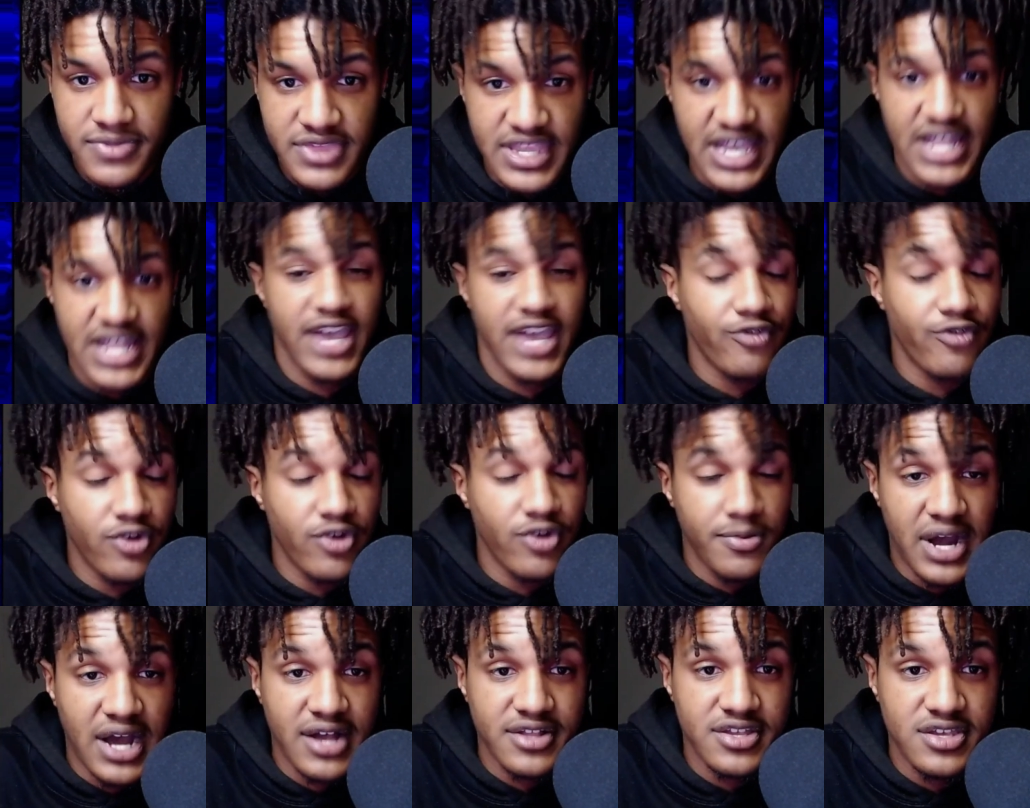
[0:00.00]
that
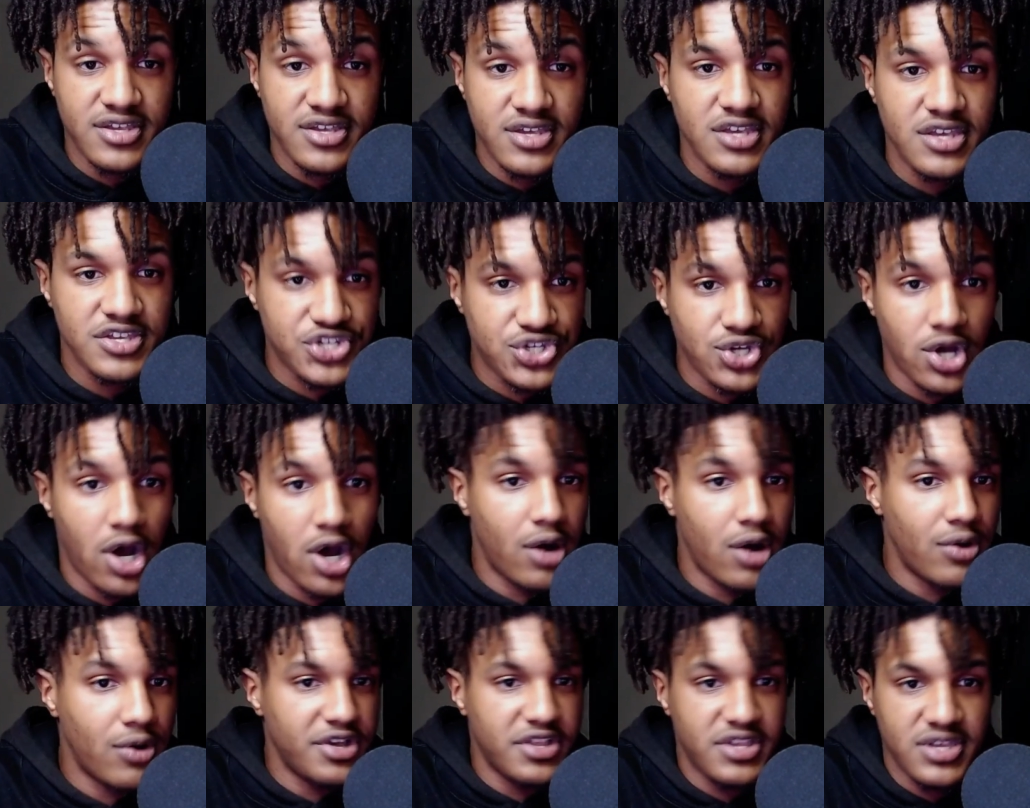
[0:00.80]
everybody
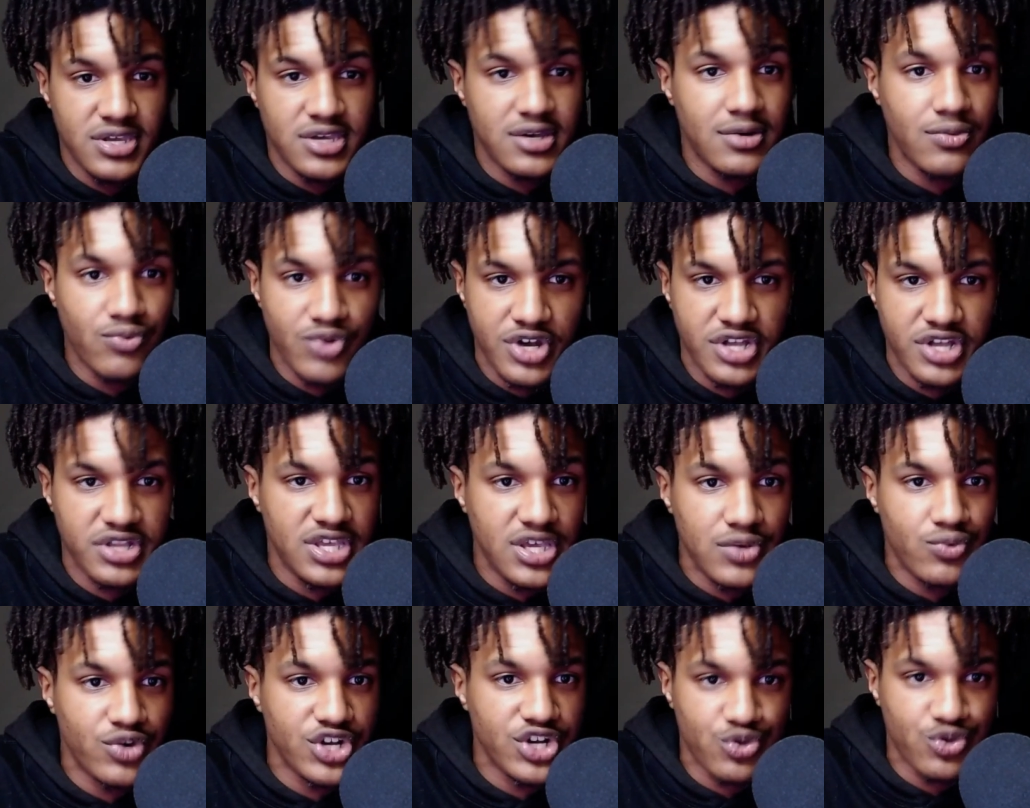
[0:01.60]
saw in him when
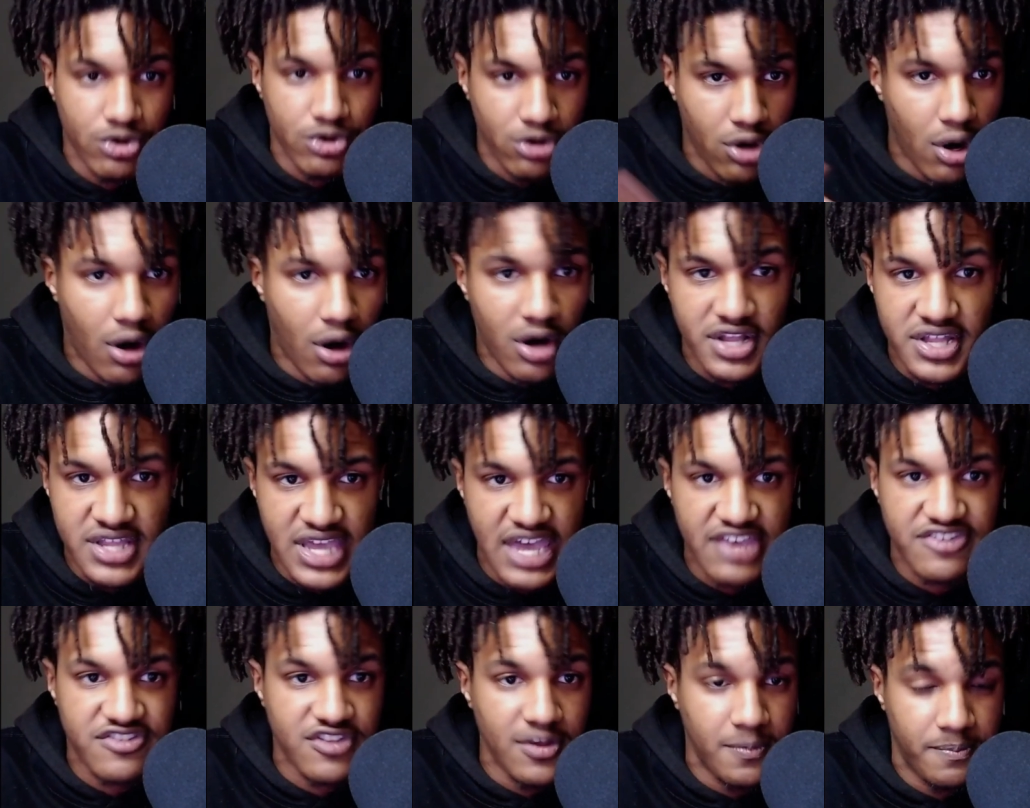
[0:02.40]
he was regarded
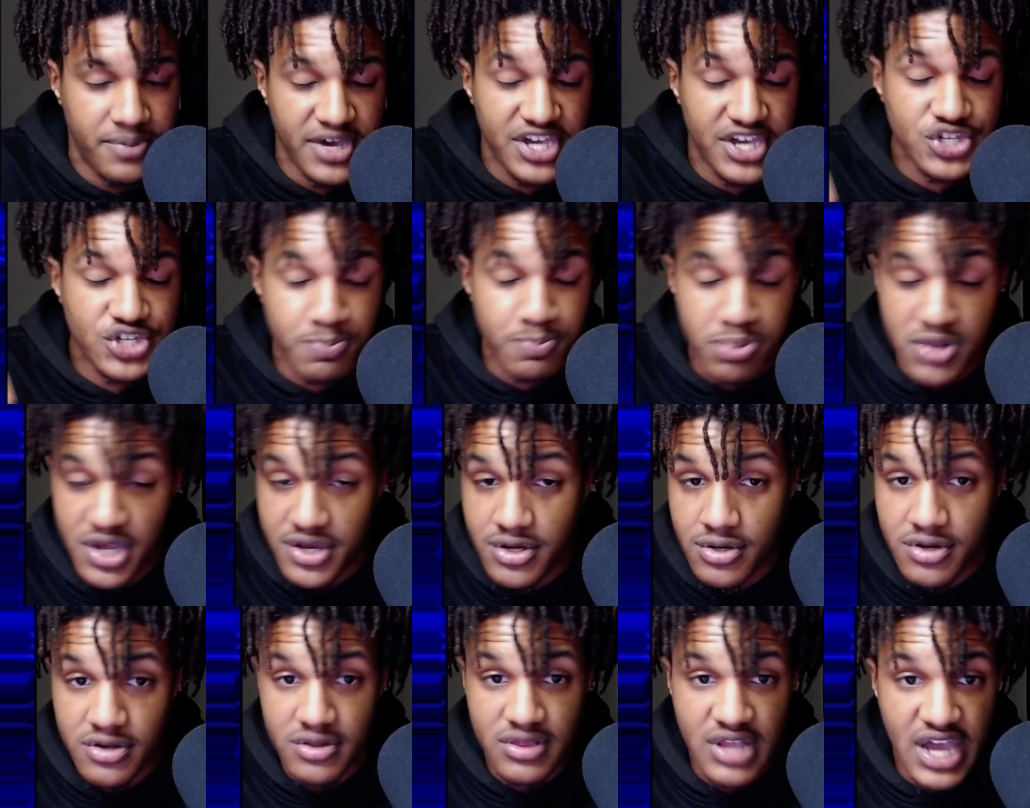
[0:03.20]
as the best
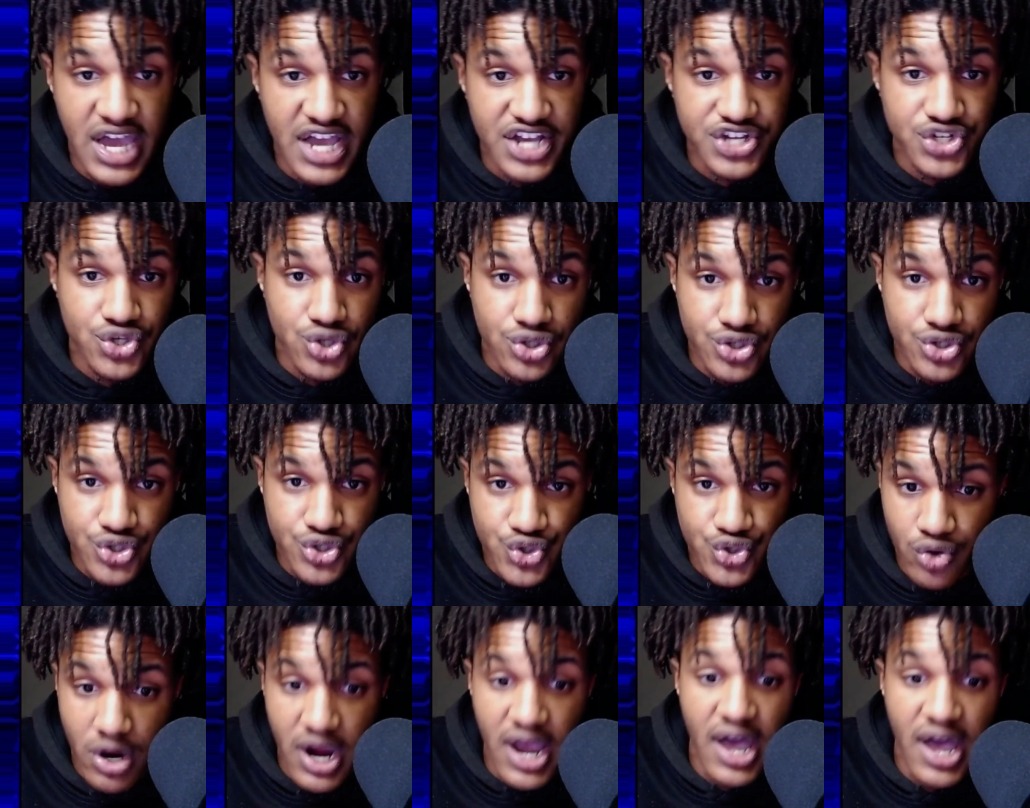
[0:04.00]
player in last year's
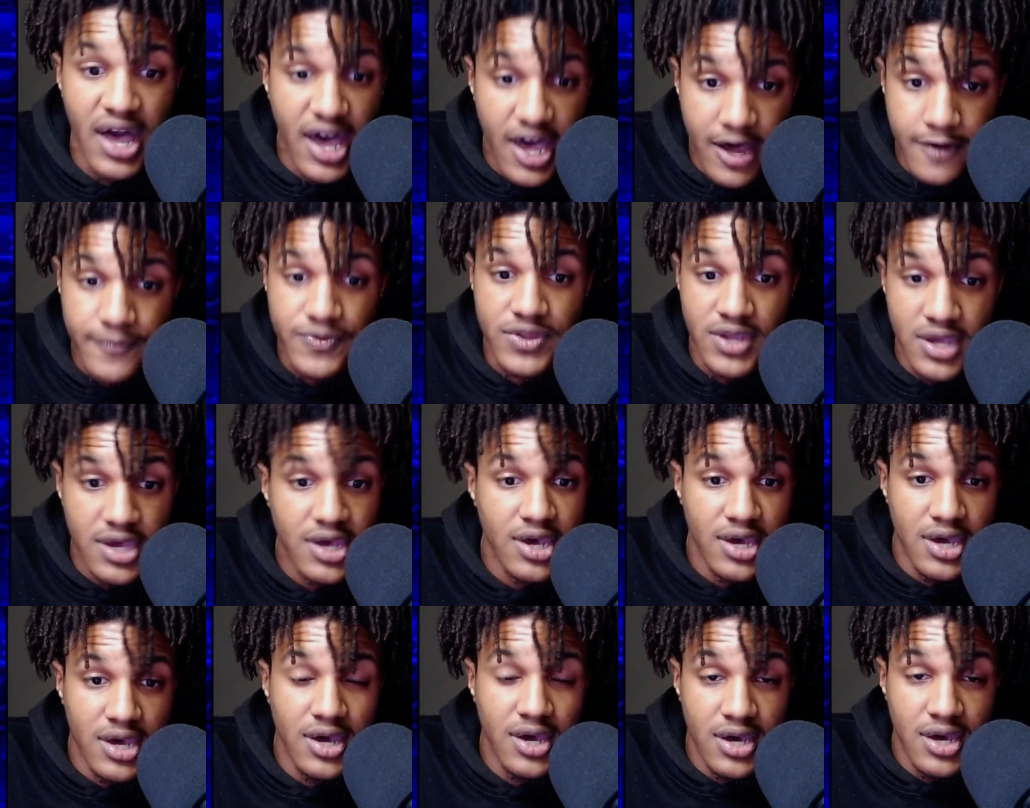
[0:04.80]
draft,
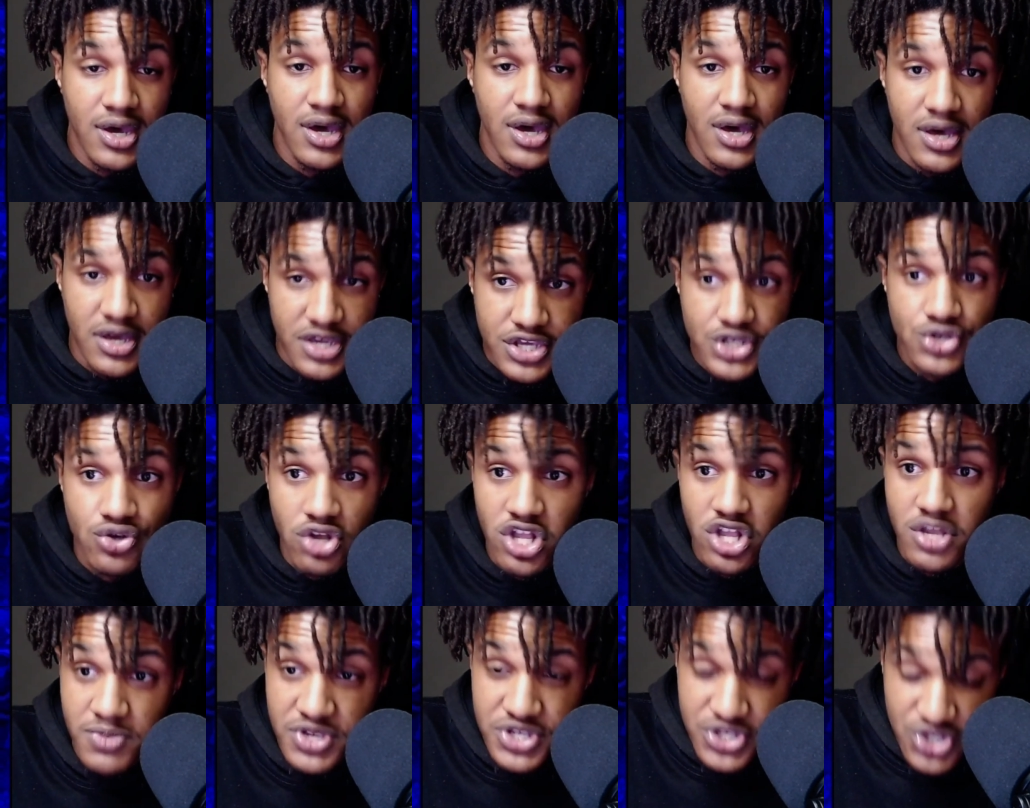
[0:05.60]
he's
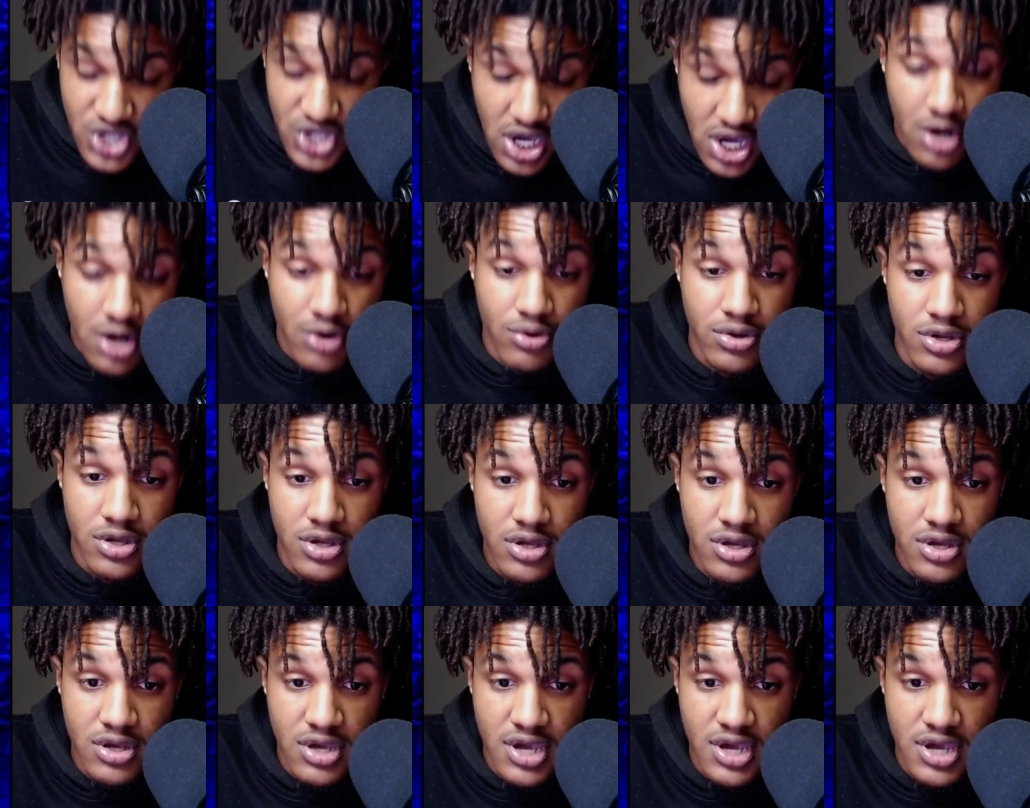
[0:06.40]
going to be scary.